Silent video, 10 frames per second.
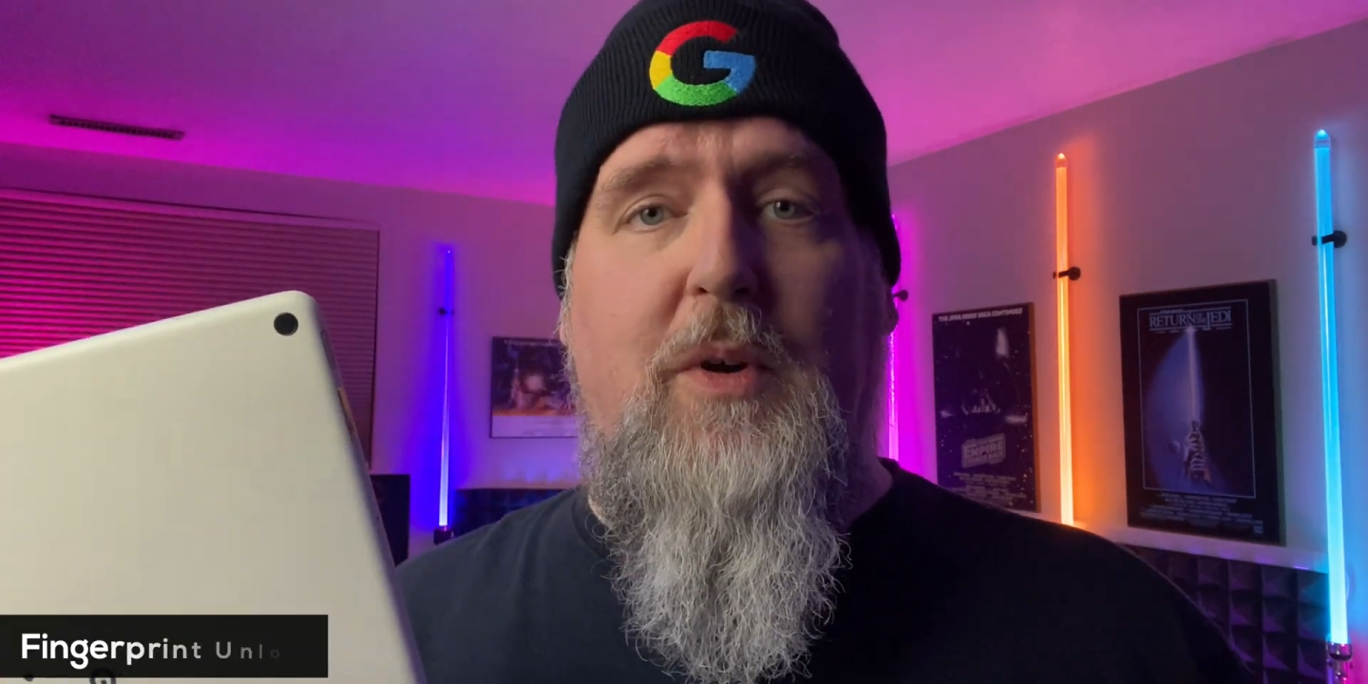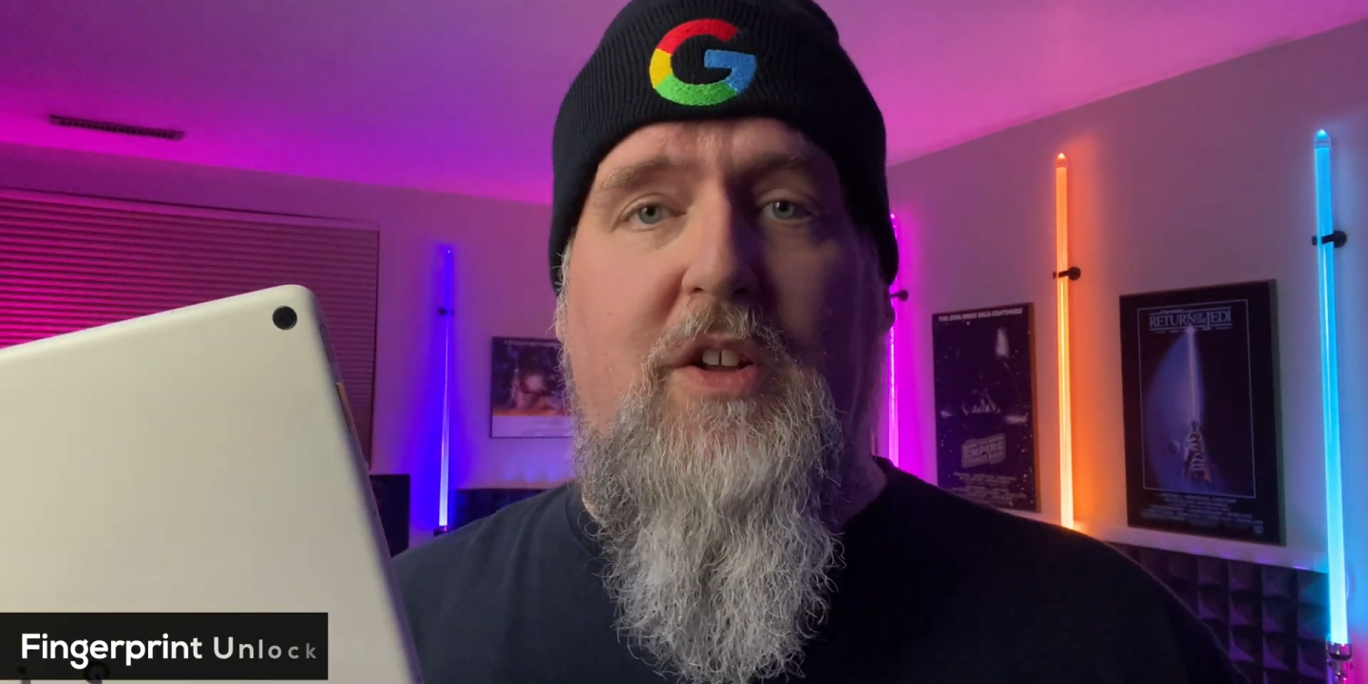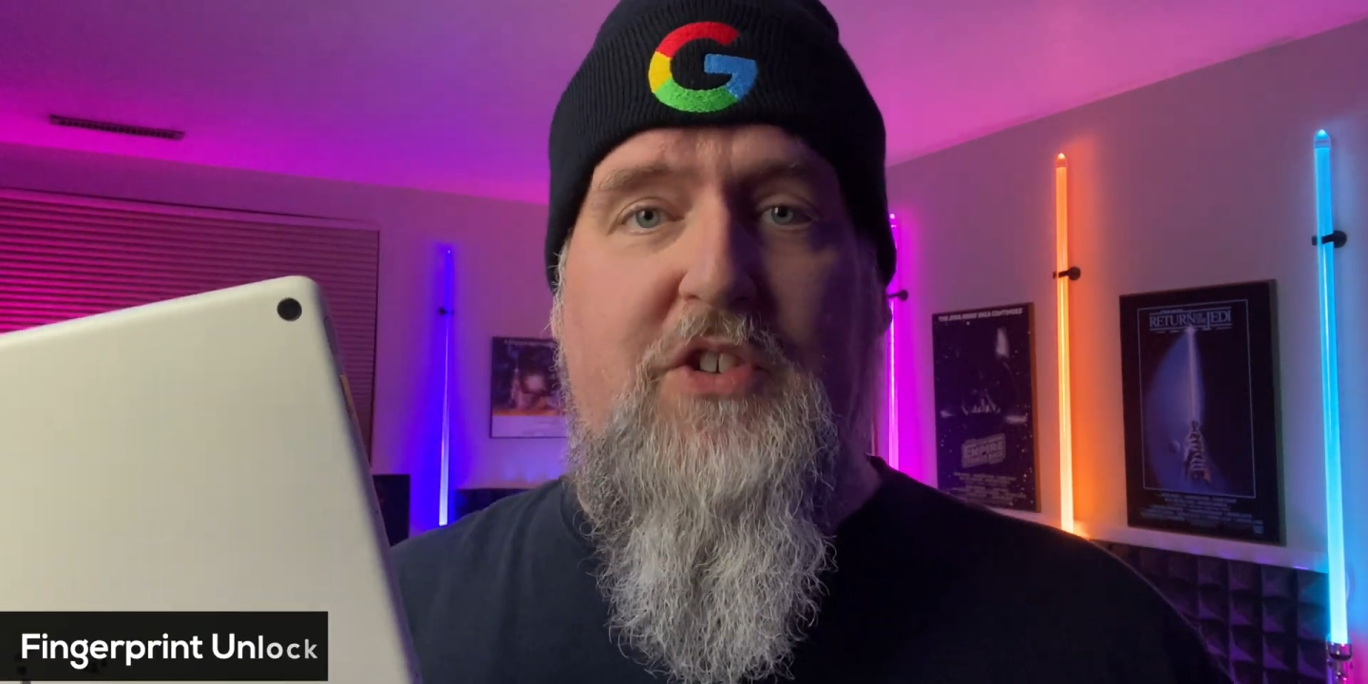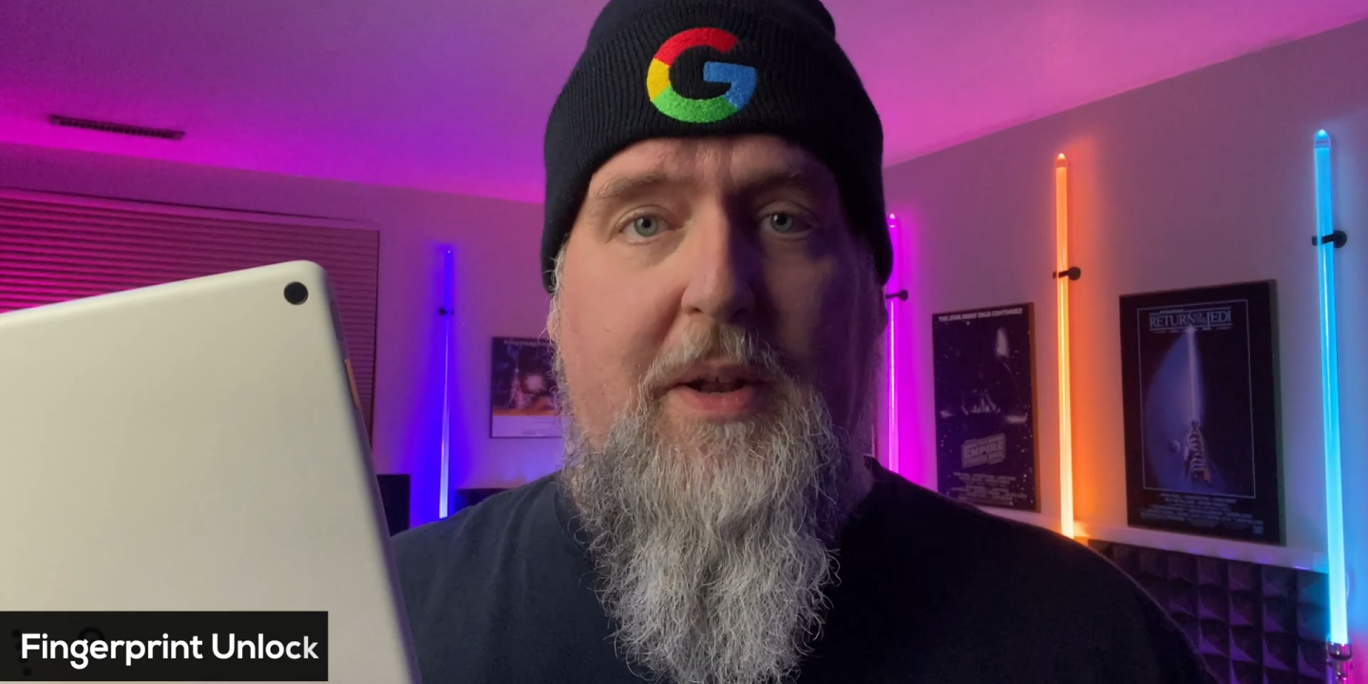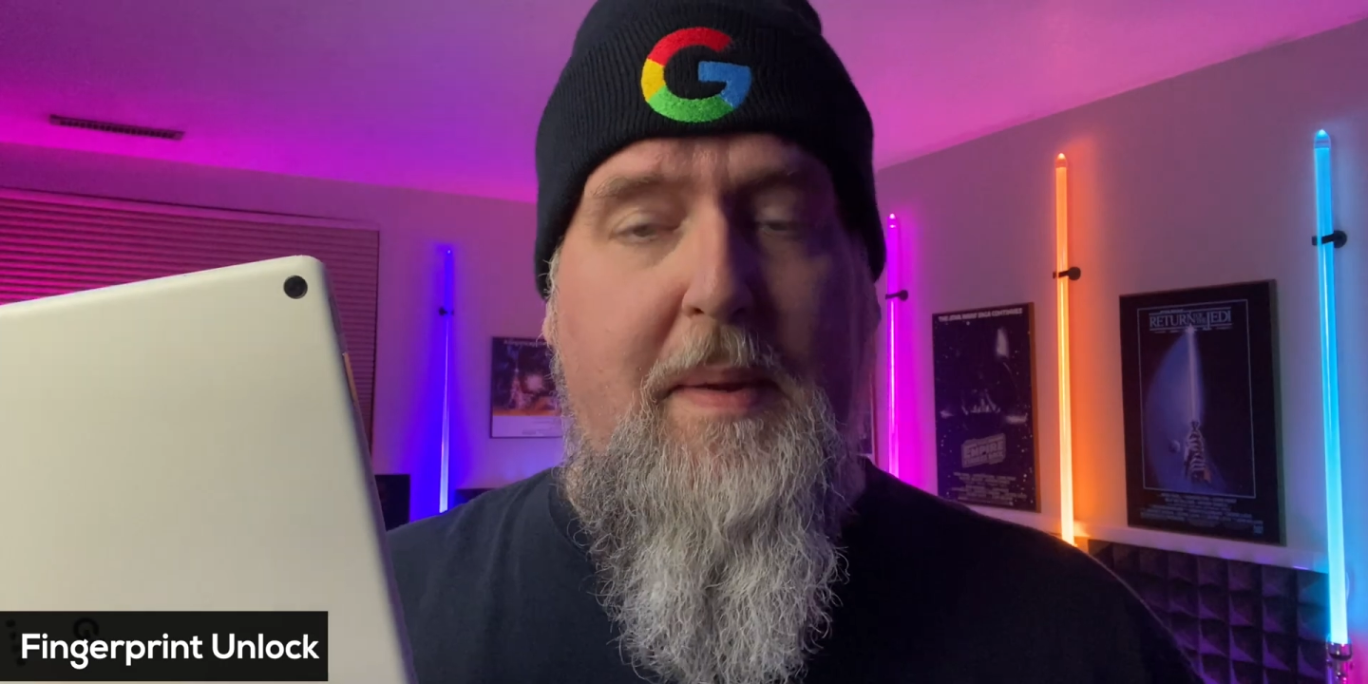to
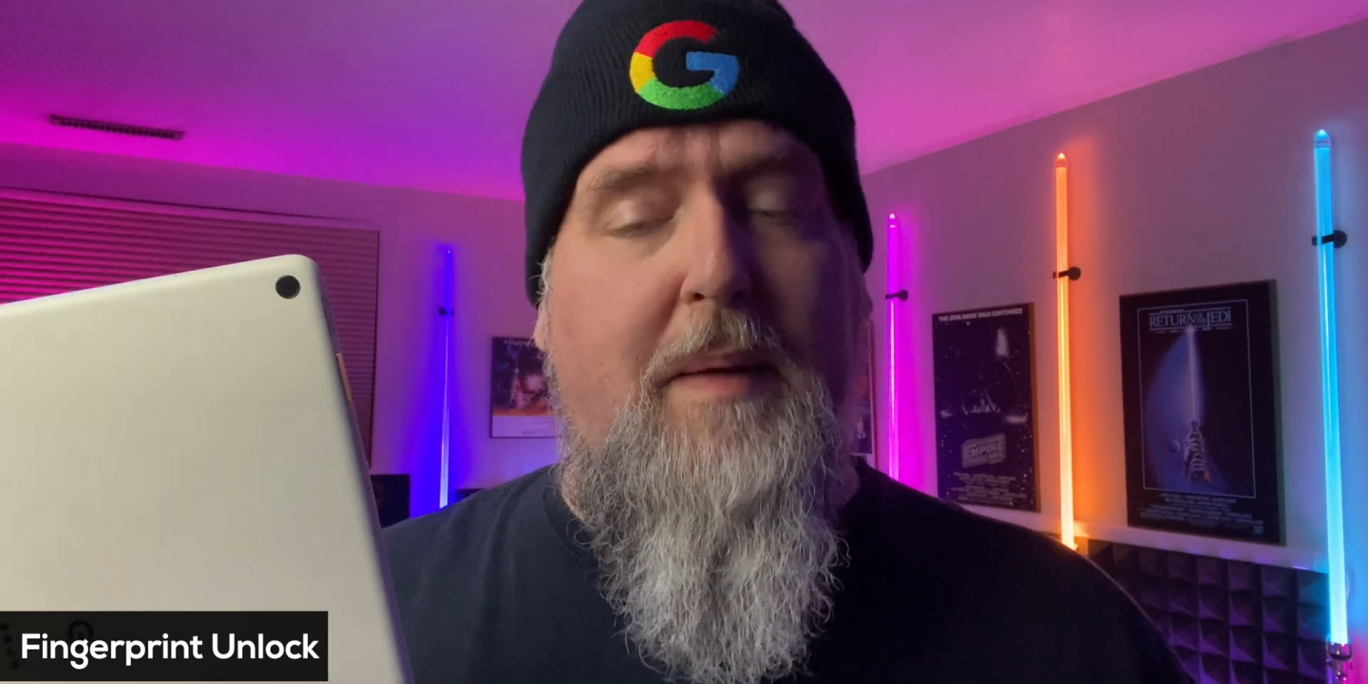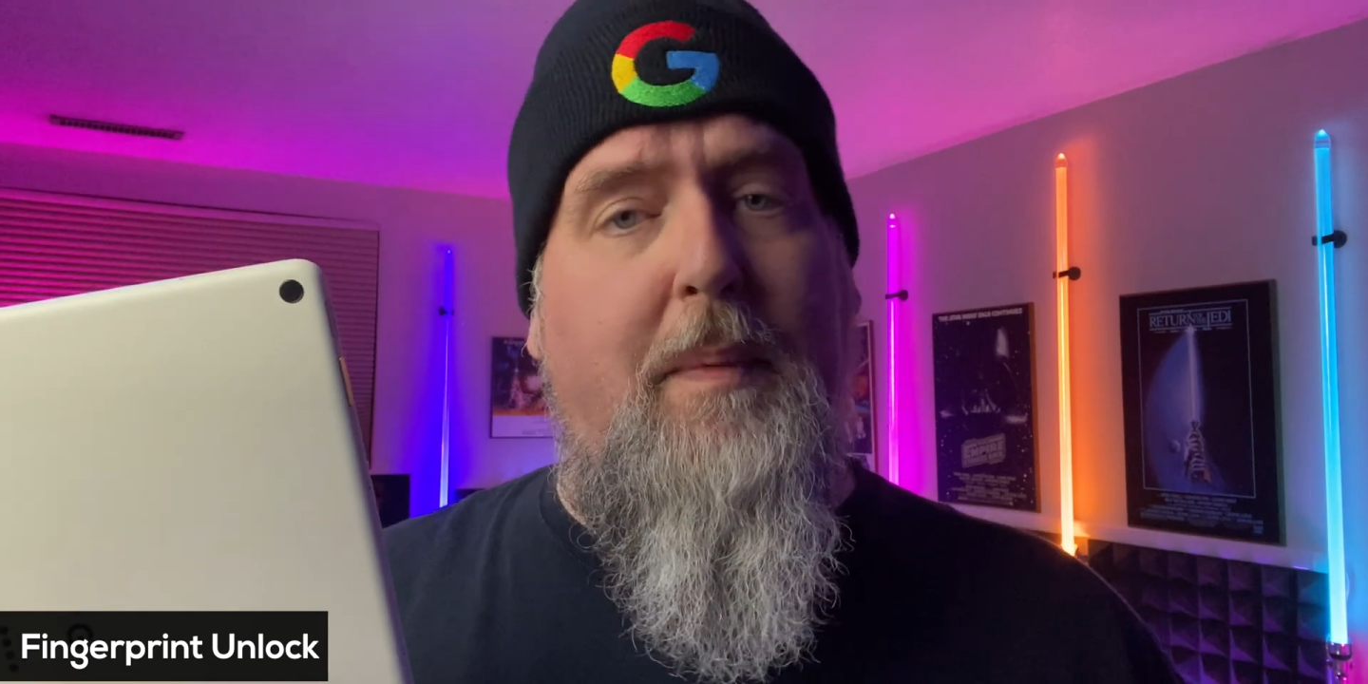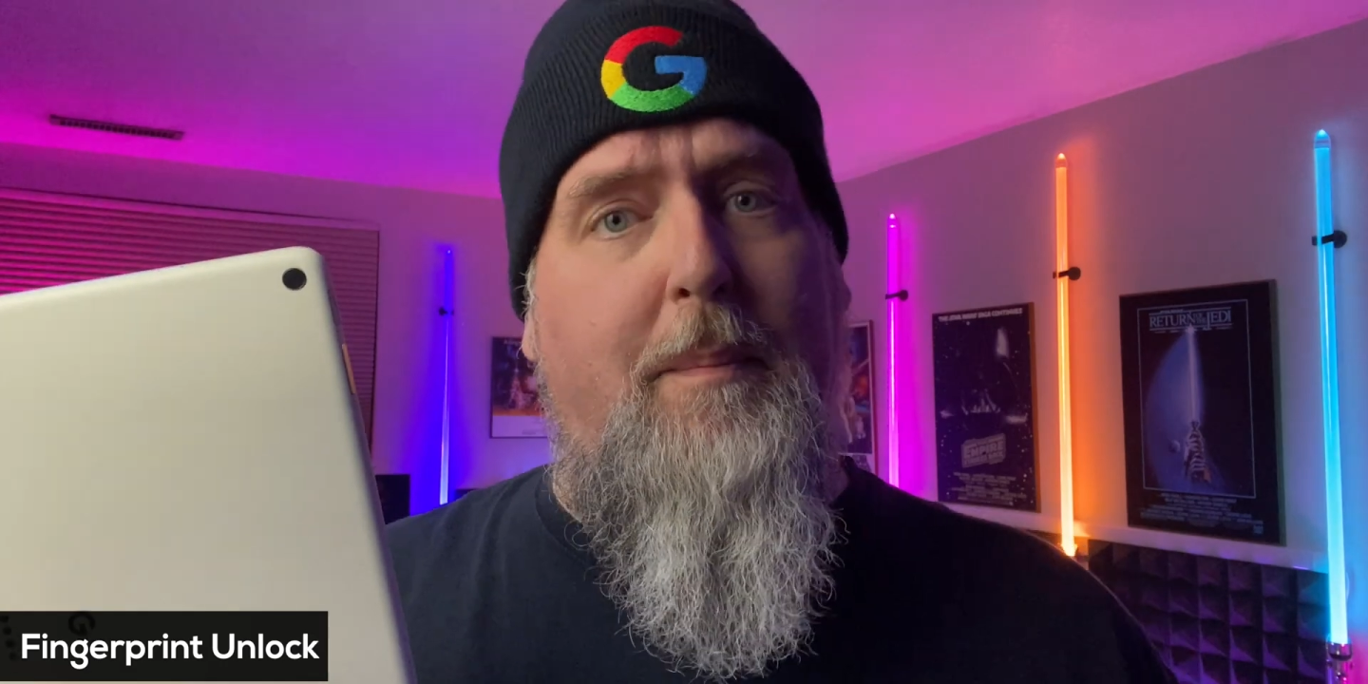setting up